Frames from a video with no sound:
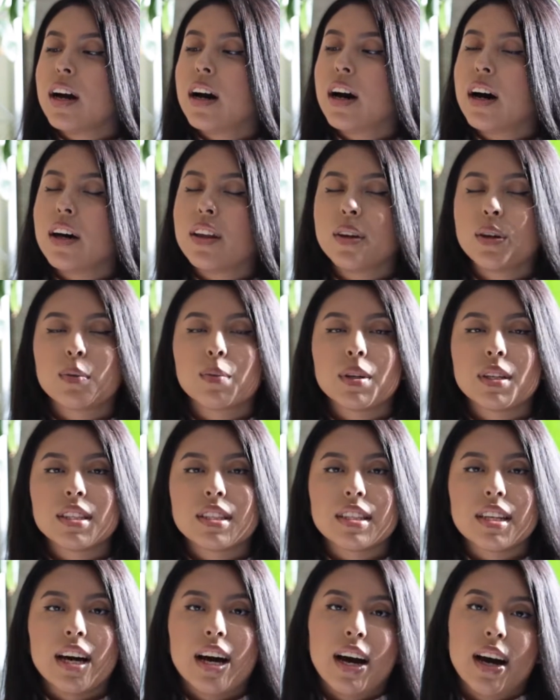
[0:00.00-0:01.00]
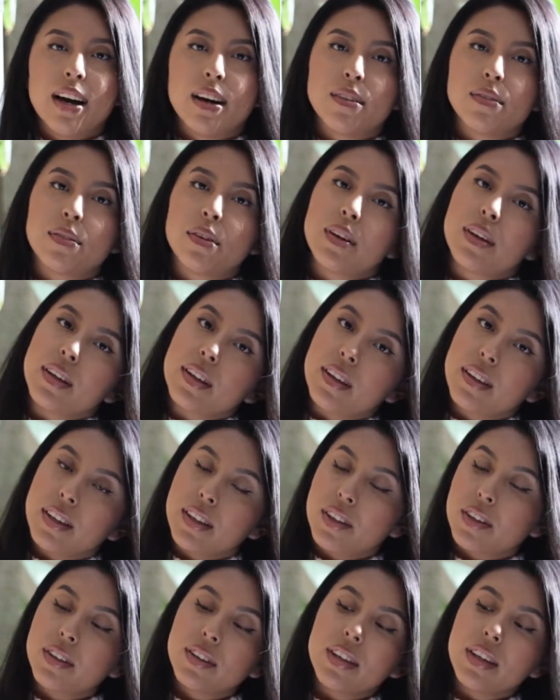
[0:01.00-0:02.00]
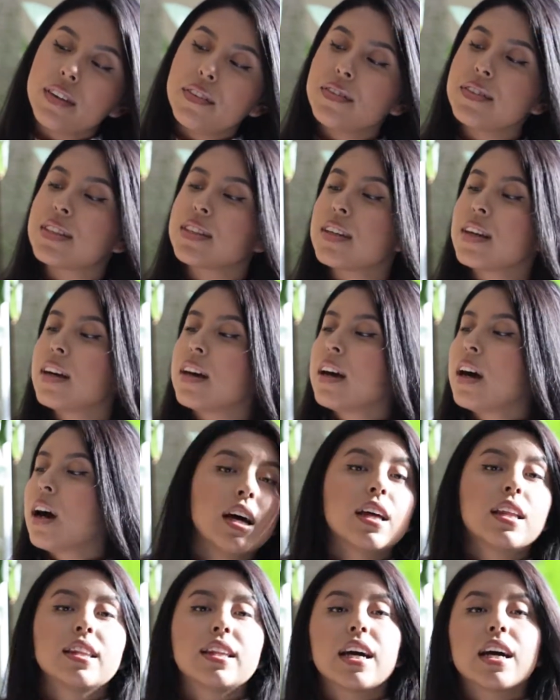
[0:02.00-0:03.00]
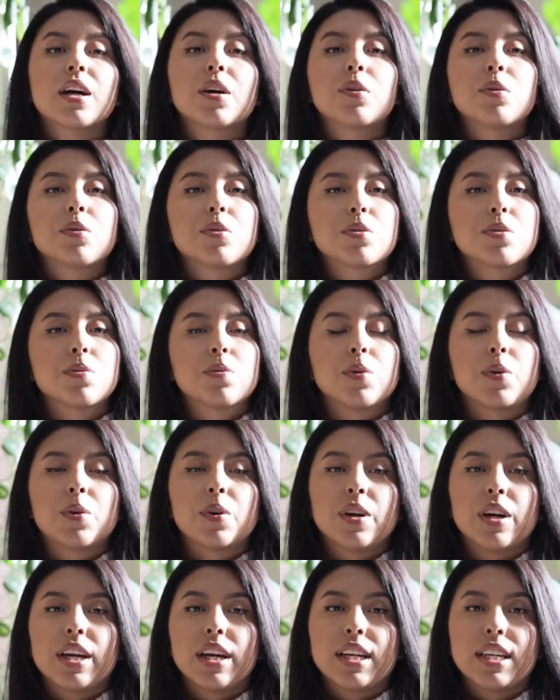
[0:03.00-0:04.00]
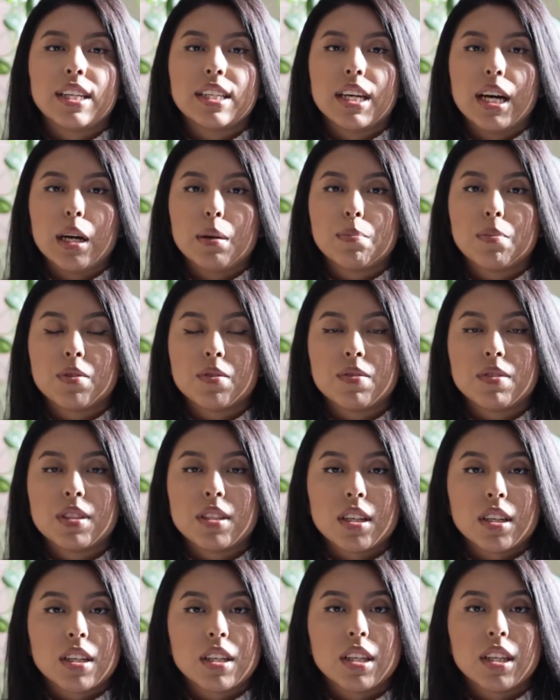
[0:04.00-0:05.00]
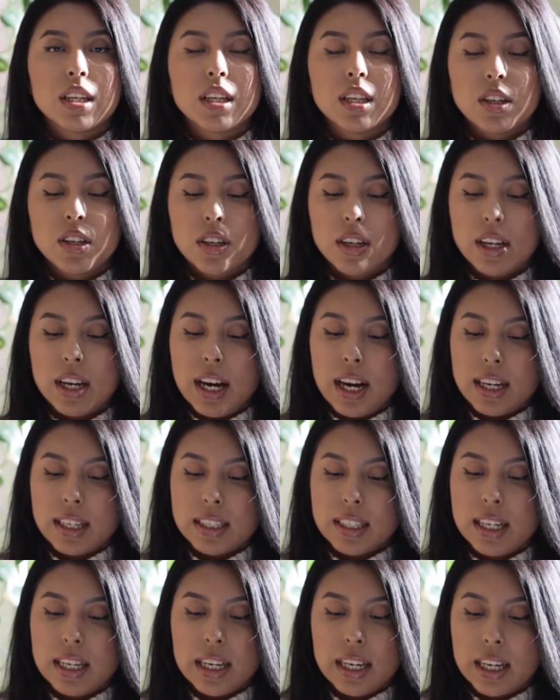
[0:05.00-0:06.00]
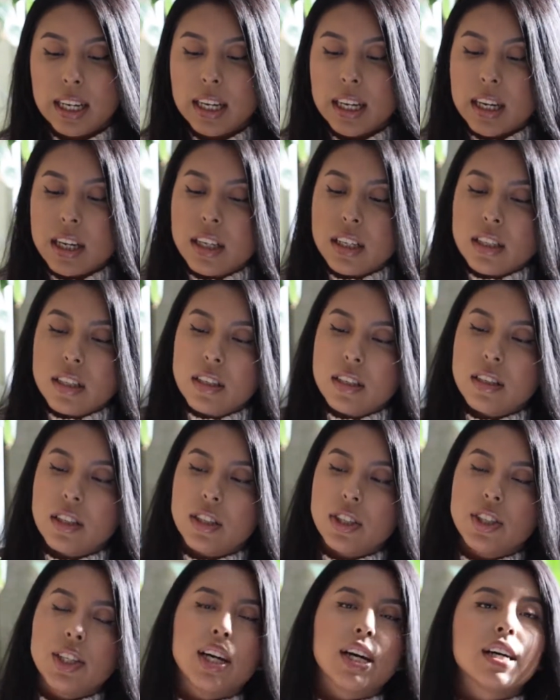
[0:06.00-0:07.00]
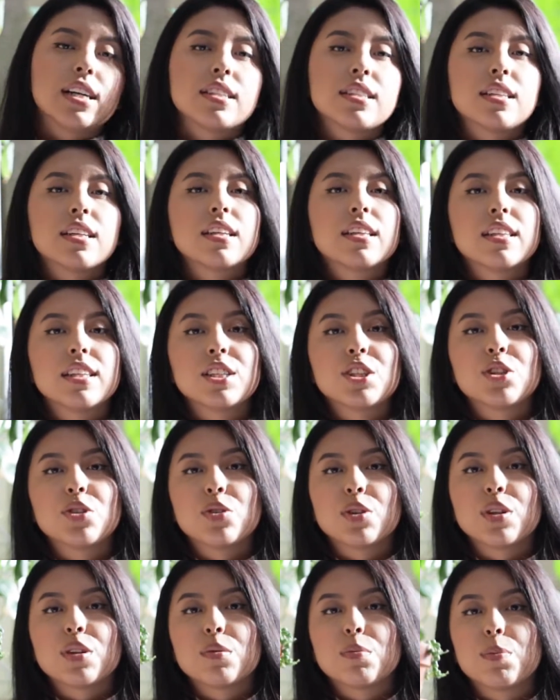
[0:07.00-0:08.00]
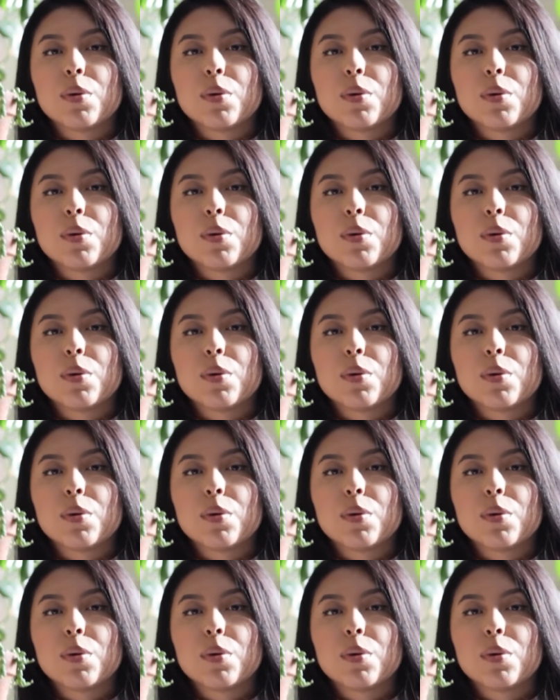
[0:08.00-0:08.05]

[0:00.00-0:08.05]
other ones that have thinner leaves. And that goes for any type of succulent or cacti, such as this string of